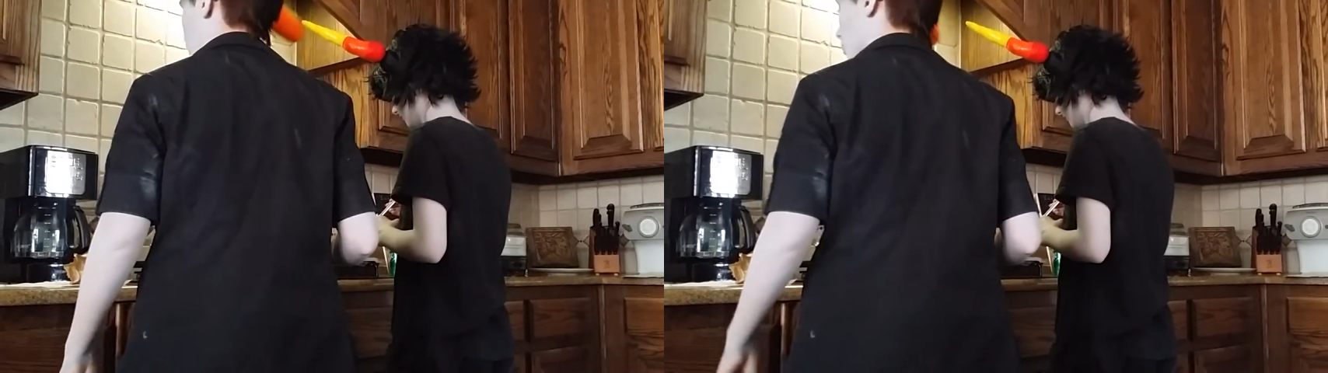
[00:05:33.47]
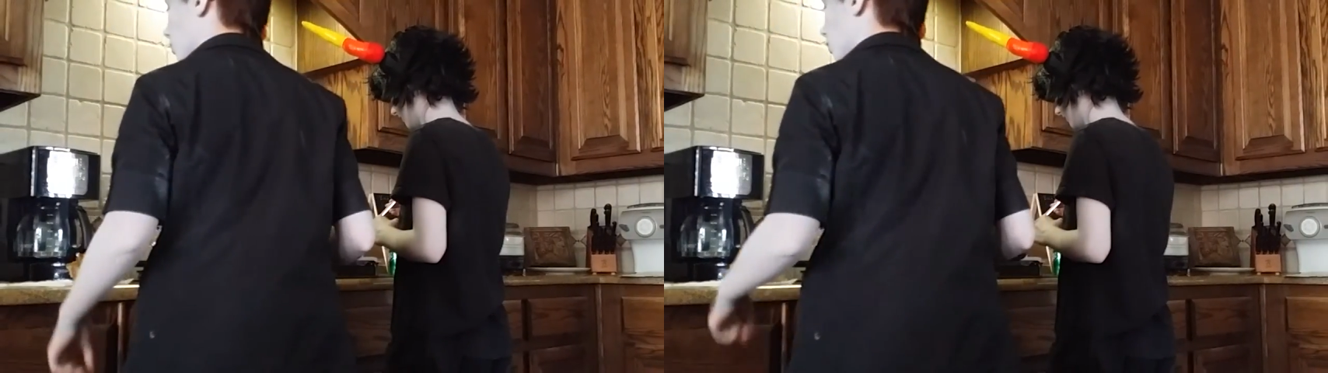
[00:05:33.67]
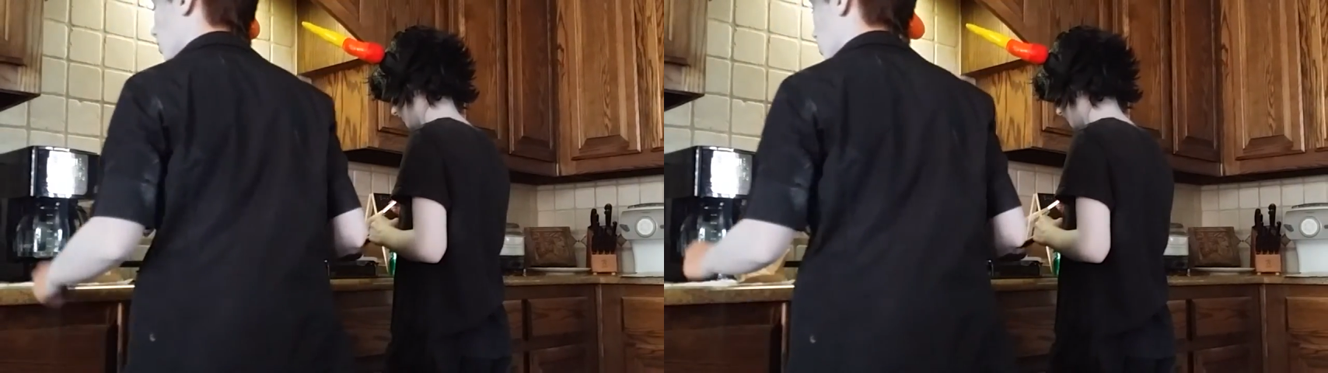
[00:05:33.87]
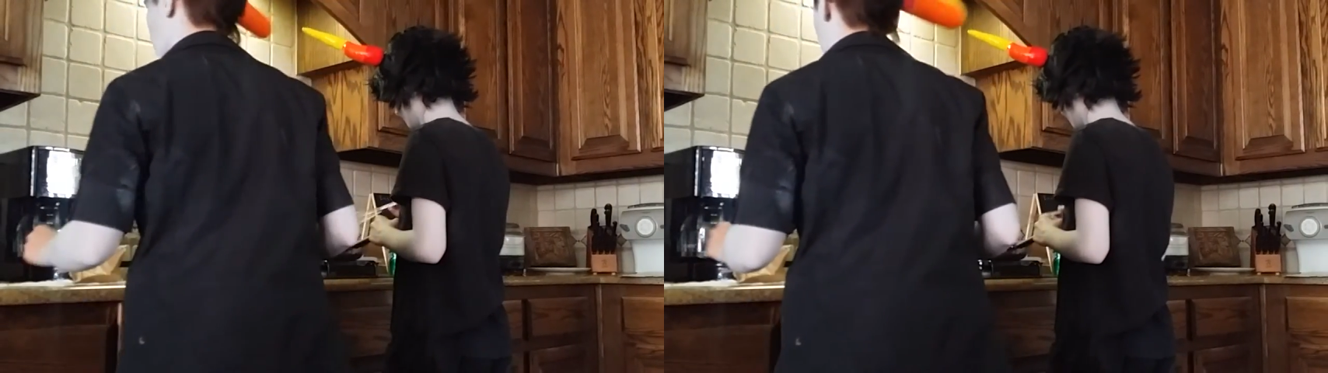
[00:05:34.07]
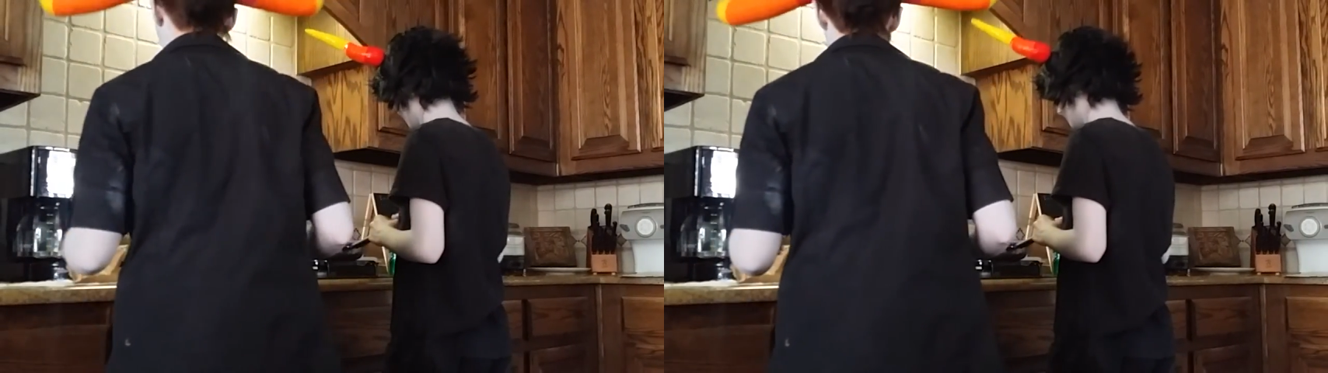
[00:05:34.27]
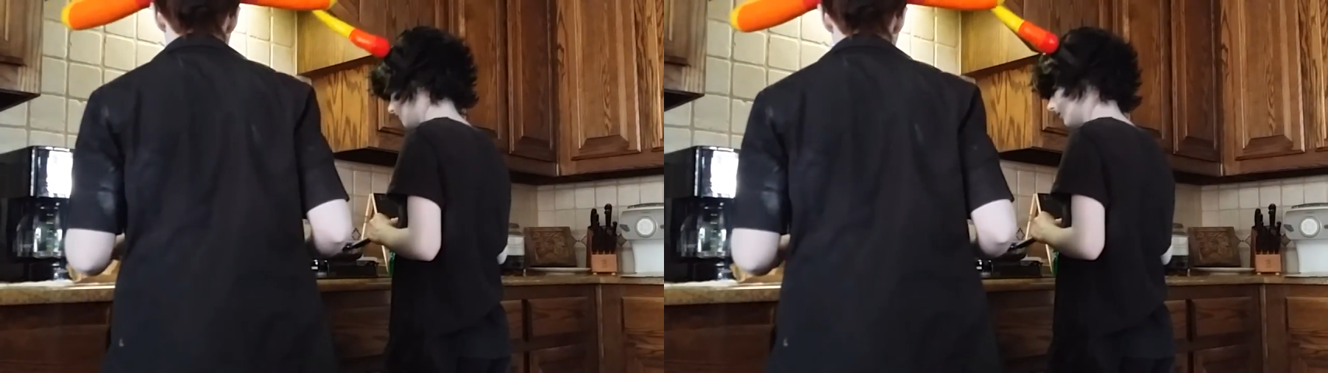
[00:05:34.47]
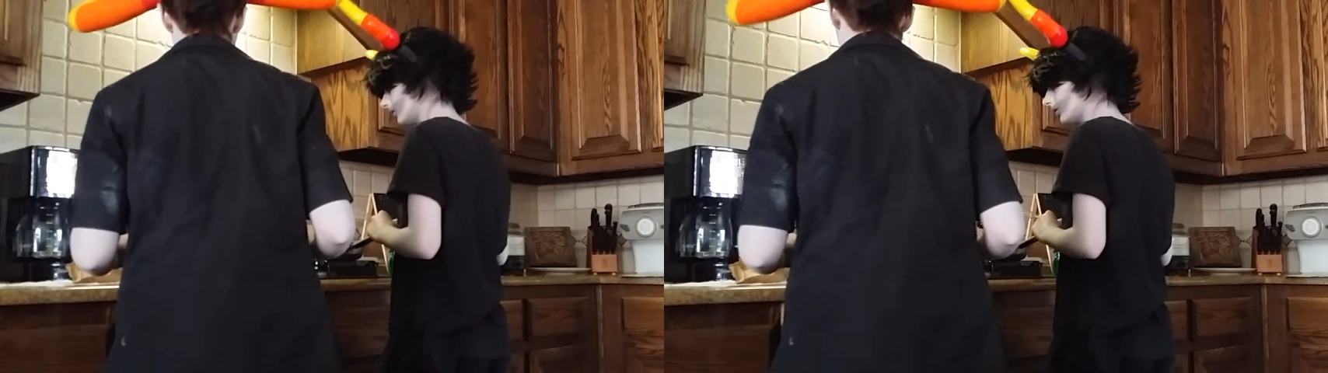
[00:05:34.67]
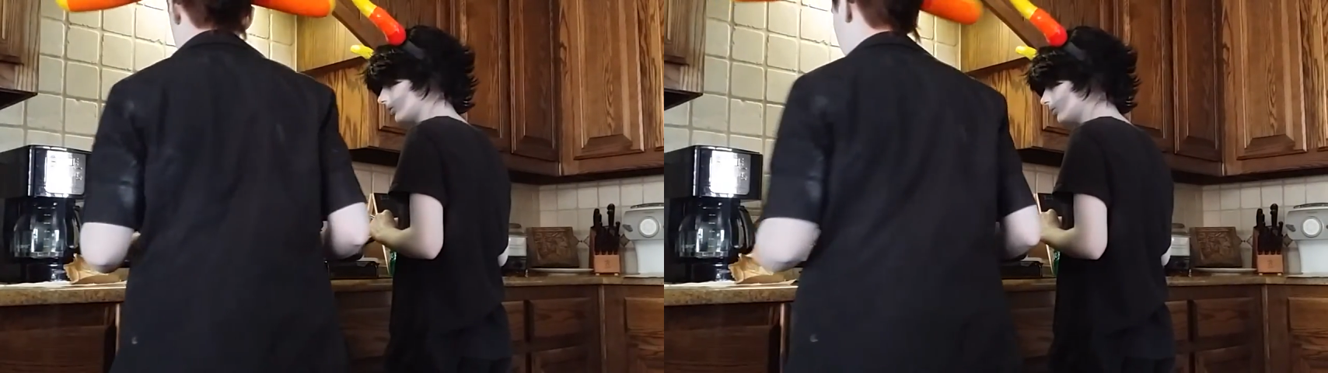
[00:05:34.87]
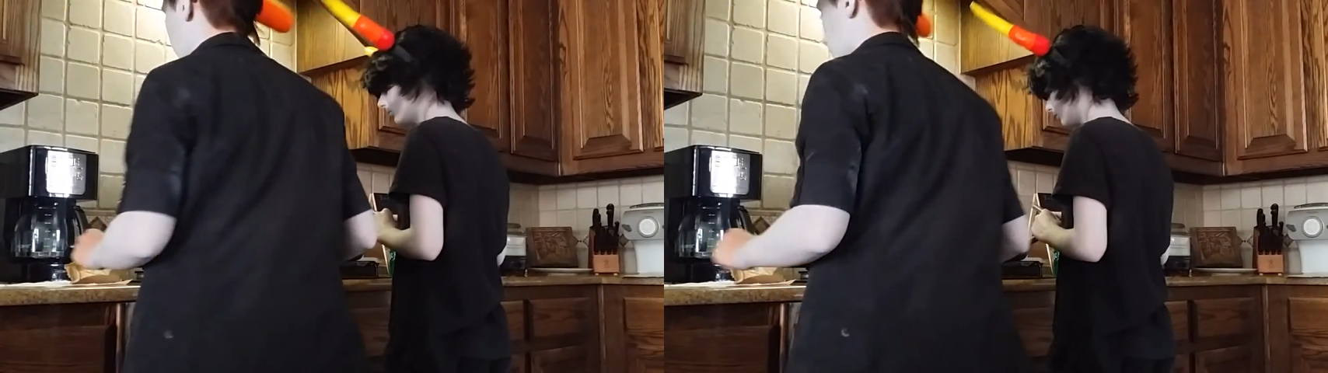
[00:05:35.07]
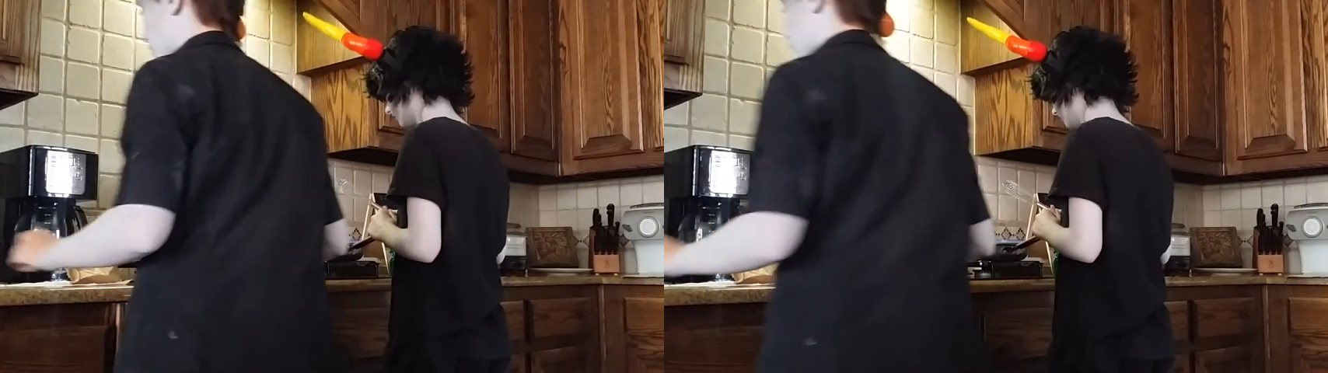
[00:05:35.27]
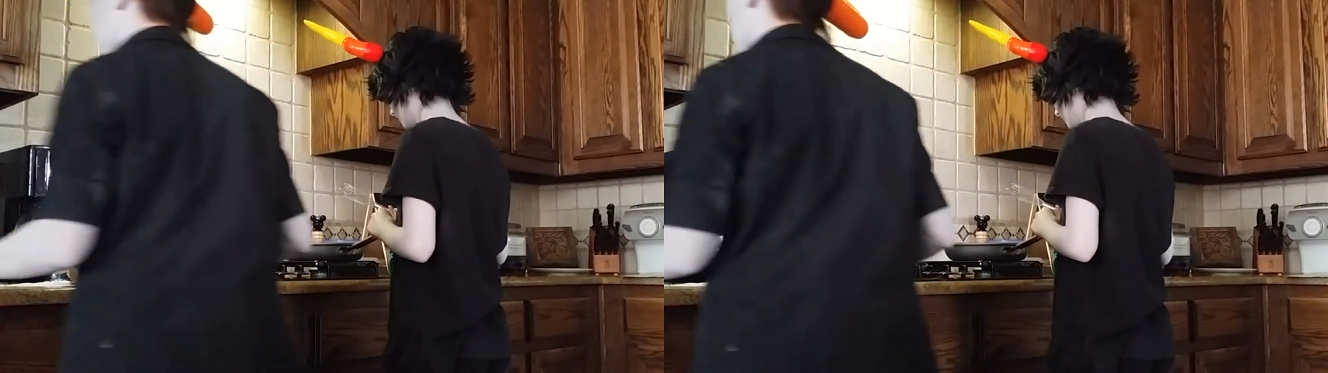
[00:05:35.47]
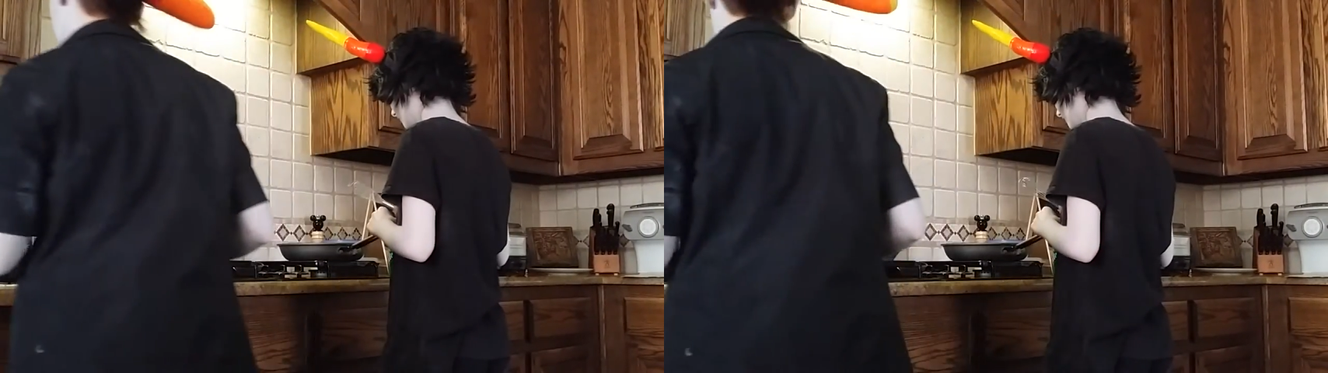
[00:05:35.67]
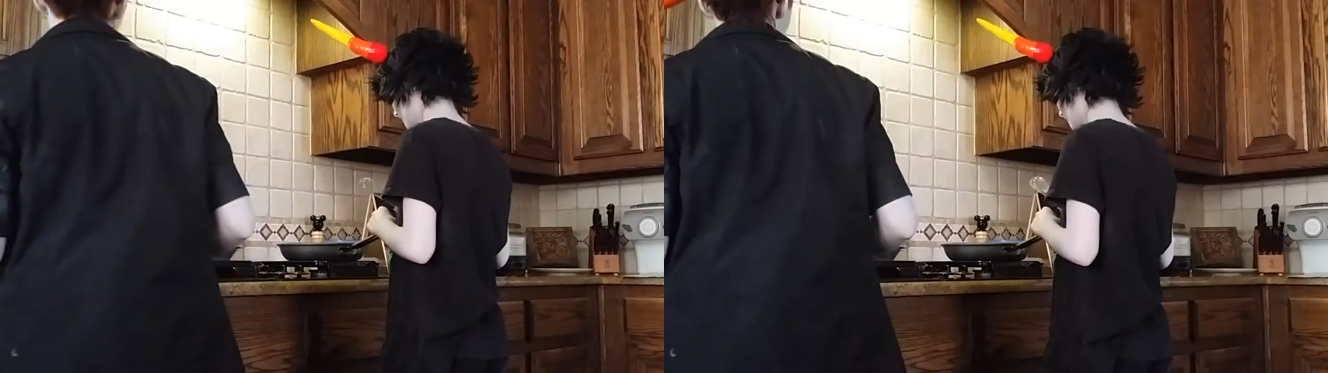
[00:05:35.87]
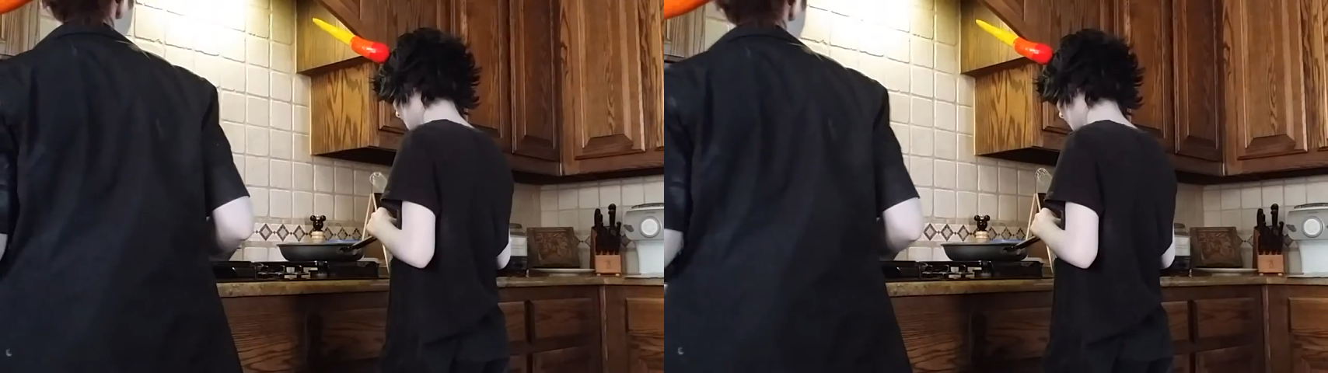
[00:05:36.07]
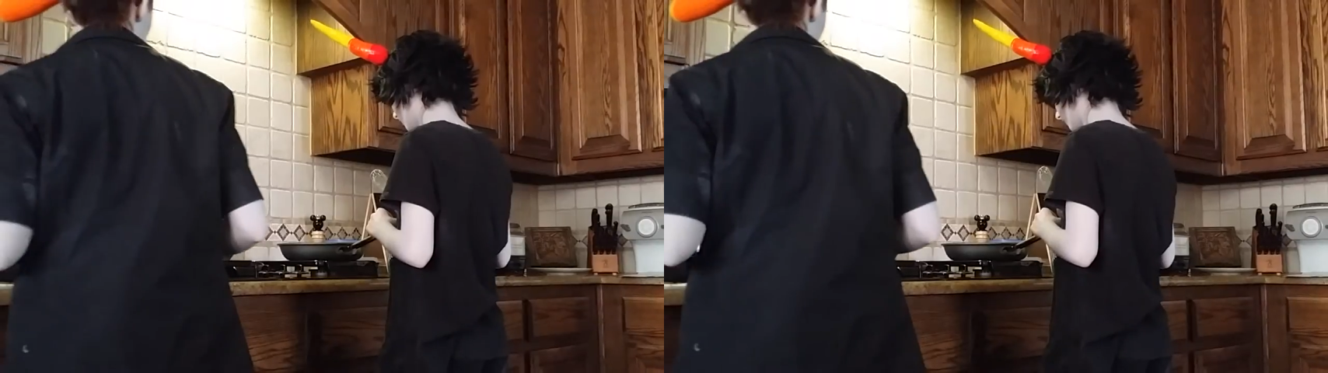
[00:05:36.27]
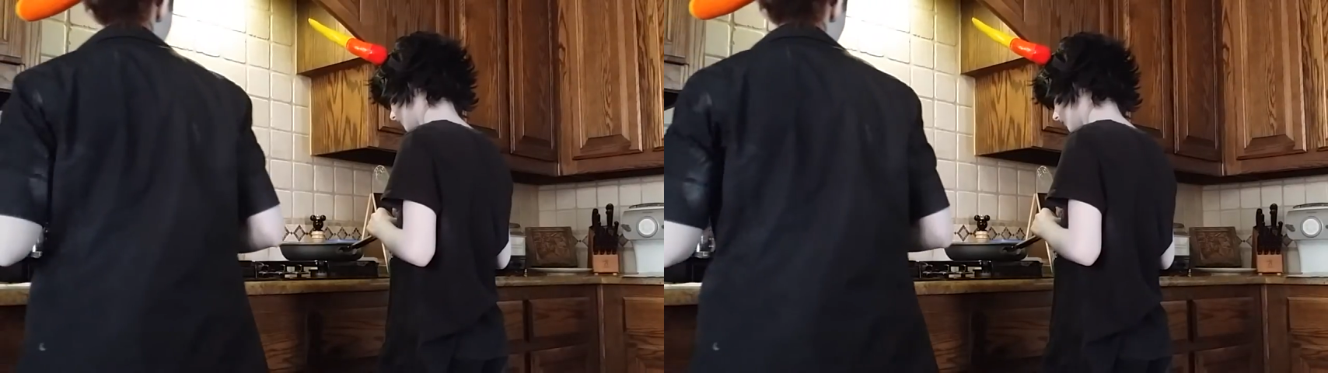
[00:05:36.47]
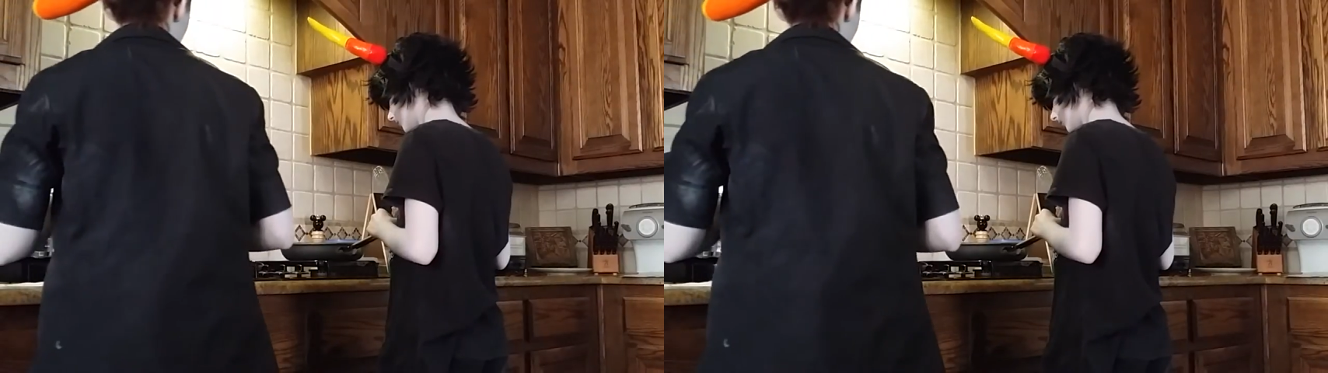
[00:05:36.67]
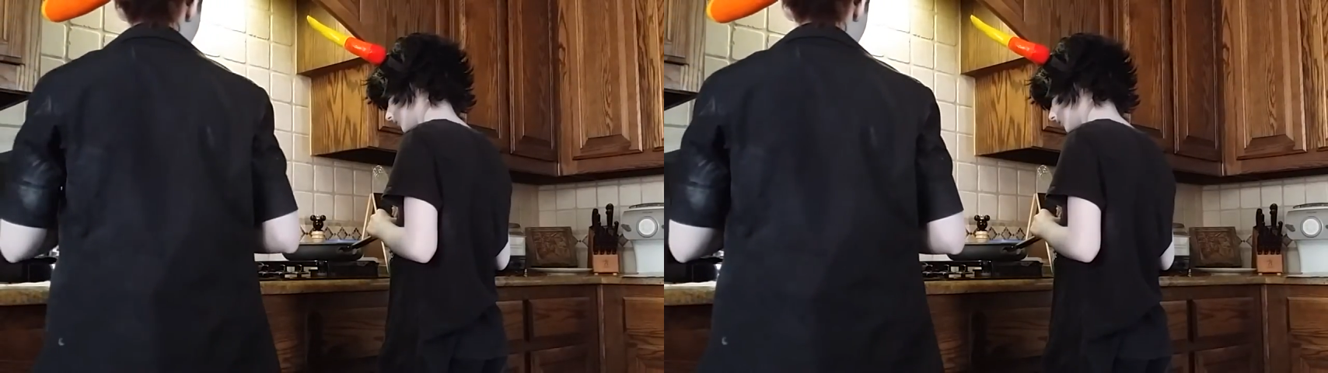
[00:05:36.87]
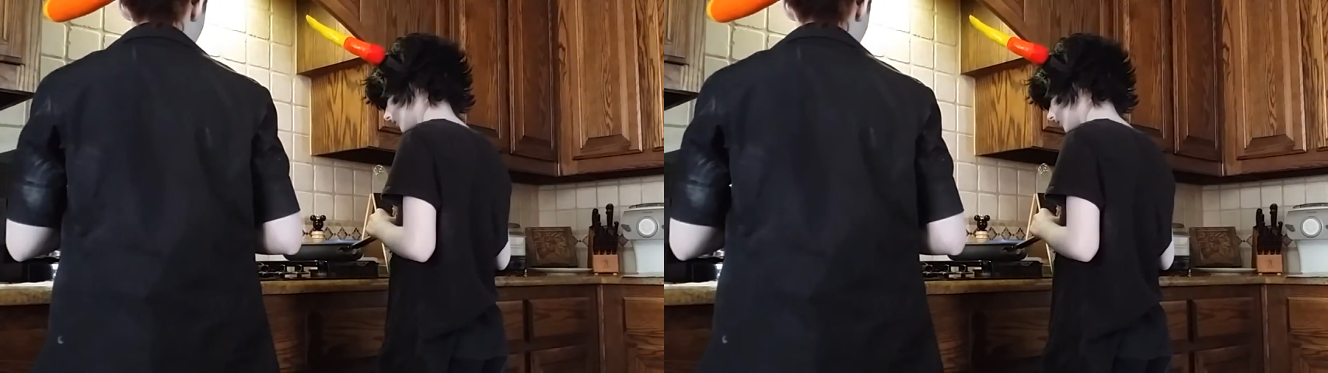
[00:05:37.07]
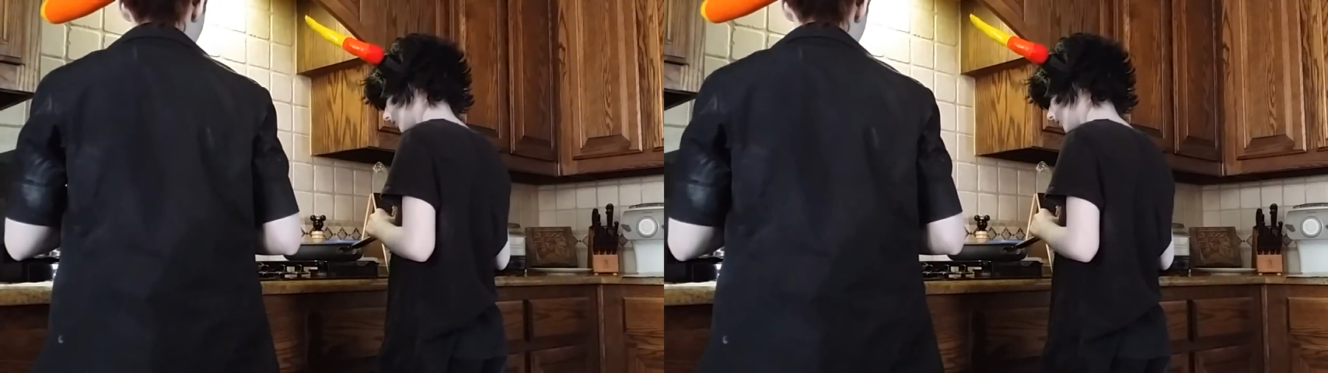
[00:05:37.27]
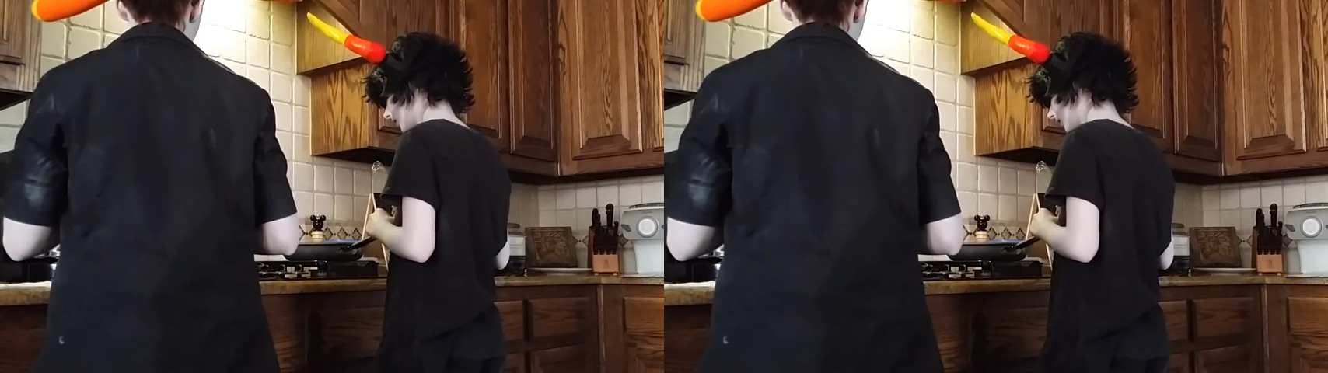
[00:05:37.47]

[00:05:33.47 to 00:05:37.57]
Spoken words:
Nobody's mouth can be seen.